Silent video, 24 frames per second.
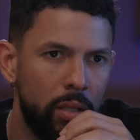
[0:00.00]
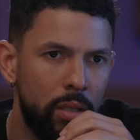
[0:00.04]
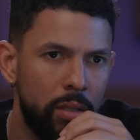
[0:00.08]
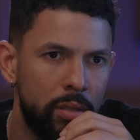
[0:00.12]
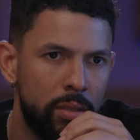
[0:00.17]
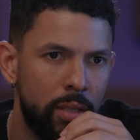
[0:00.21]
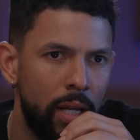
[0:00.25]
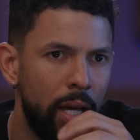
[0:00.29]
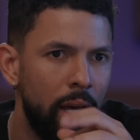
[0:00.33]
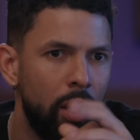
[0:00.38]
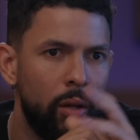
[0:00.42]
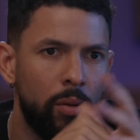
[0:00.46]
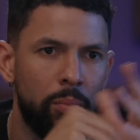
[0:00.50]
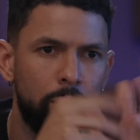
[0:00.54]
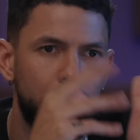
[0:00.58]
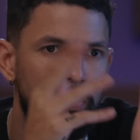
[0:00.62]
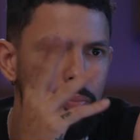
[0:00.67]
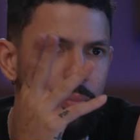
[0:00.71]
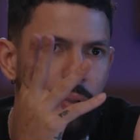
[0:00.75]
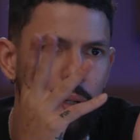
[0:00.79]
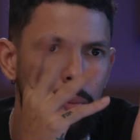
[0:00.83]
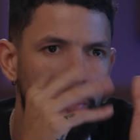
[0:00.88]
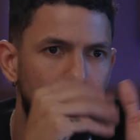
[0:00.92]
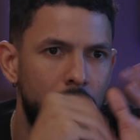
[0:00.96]
Because now,
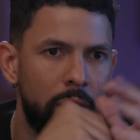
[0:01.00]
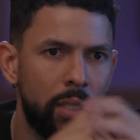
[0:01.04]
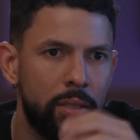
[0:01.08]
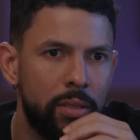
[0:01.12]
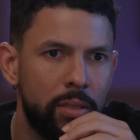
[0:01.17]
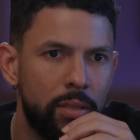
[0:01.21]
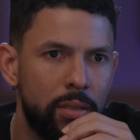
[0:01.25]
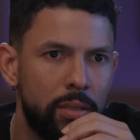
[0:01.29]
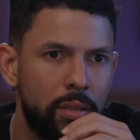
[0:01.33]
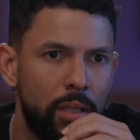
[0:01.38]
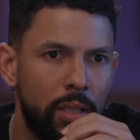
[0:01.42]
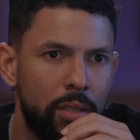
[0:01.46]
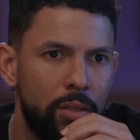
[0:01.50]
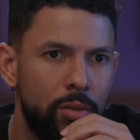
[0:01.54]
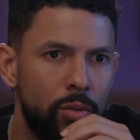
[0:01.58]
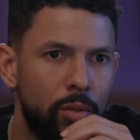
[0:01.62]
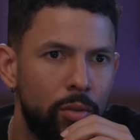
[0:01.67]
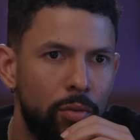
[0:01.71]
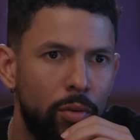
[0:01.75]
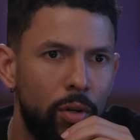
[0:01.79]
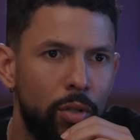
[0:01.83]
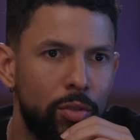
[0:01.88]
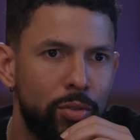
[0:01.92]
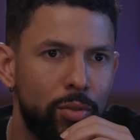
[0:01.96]
I mean, that's
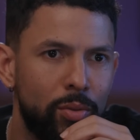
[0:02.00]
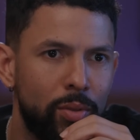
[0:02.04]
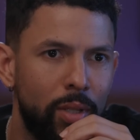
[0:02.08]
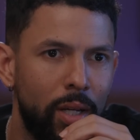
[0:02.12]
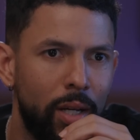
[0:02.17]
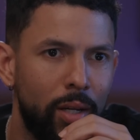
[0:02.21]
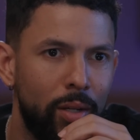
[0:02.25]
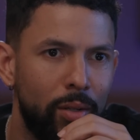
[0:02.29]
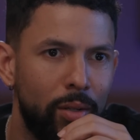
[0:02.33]
universal now.